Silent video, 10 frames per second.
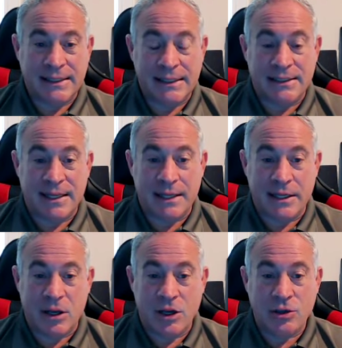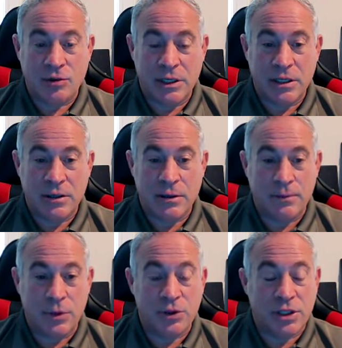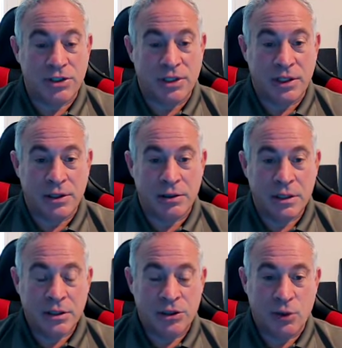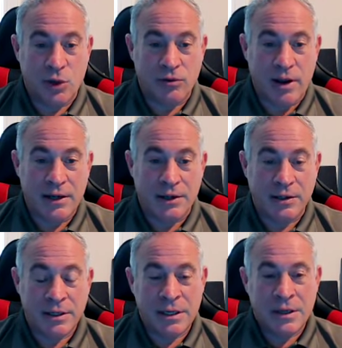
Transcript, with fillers: He's a country music singer, songwriter,